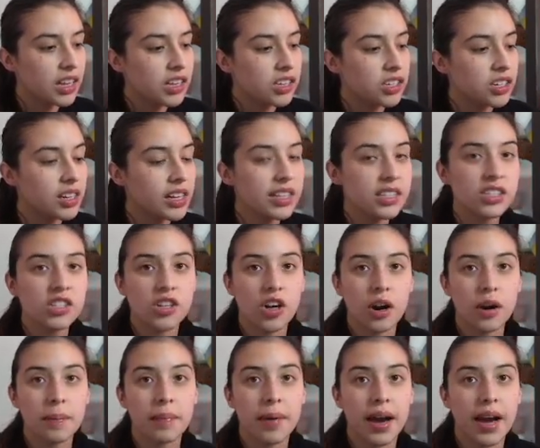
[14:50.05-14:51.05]
So let's
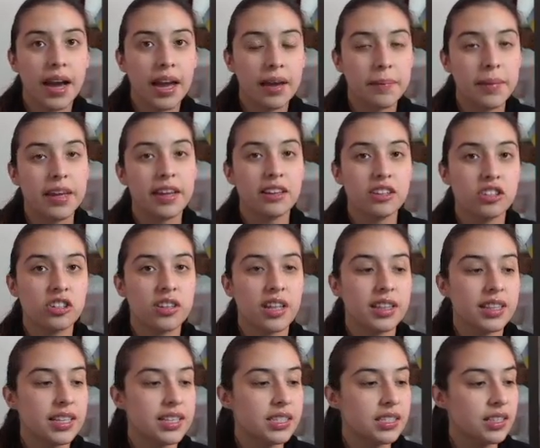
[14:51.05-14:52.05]
start by making sure that
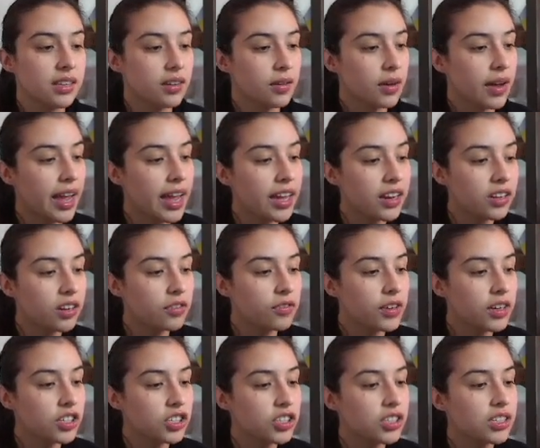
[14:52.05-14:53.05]
this handler
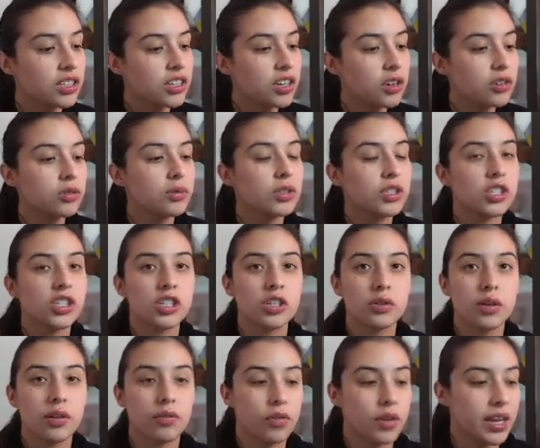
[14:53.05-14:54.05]
function knows what to do
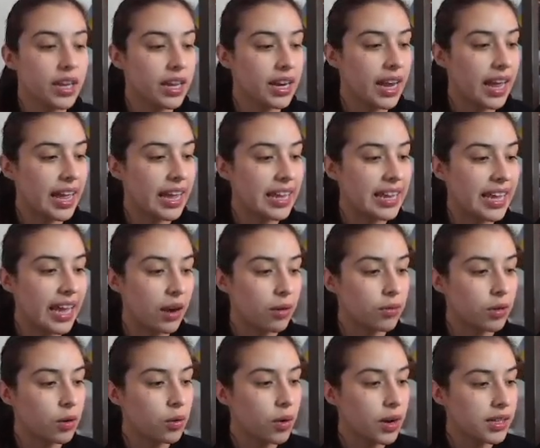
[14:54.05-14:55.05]
if we get a get
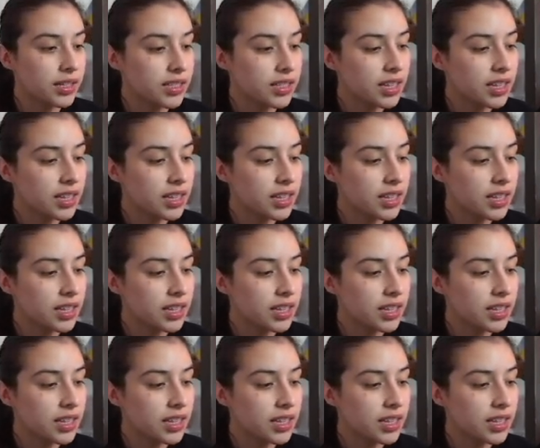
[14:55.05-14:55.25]
request.